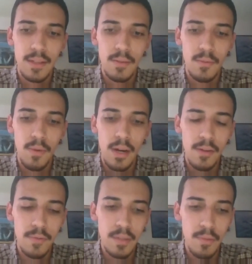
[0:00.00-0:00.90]
one
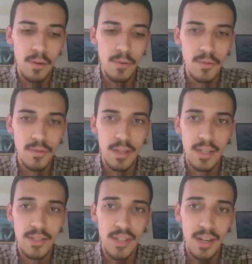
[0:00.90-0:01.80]
of the most
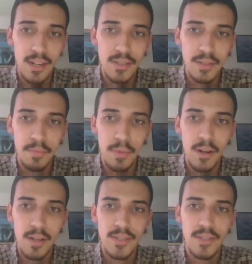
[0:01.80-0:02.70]
challenging
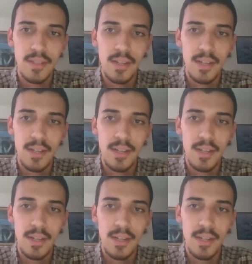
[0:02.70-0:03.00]
parts